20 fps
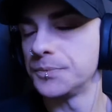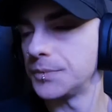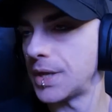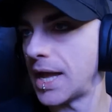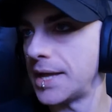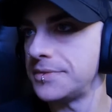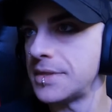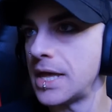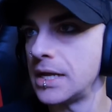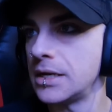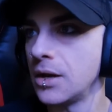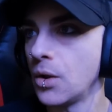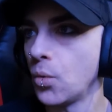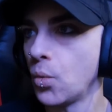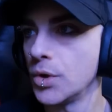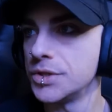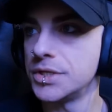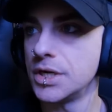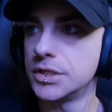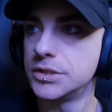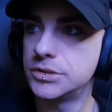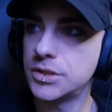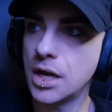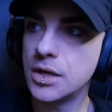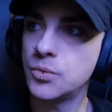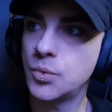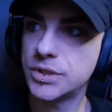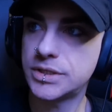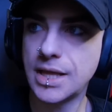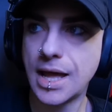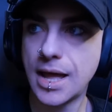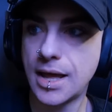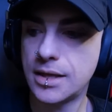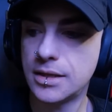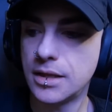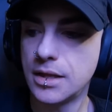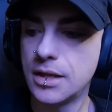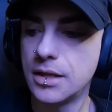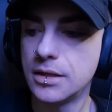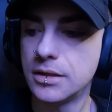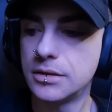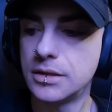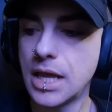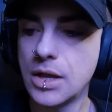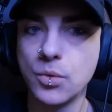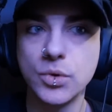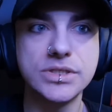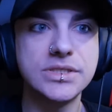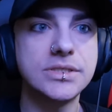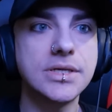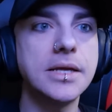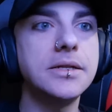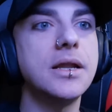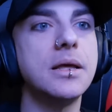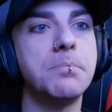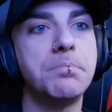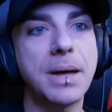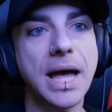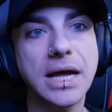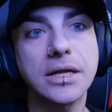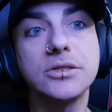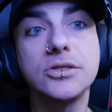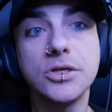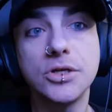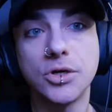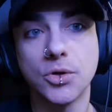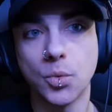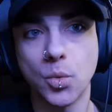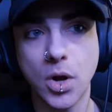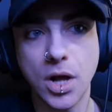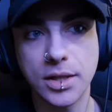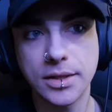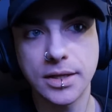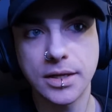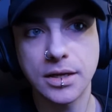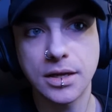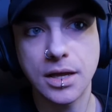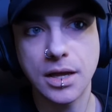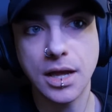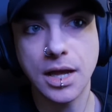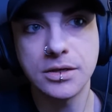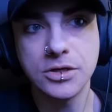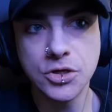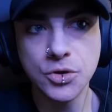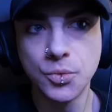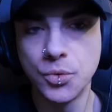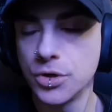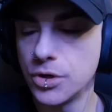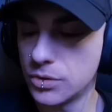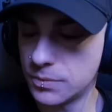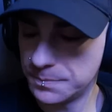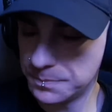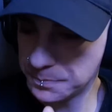And then when they're done with that, they would send it back to your wallet, and you would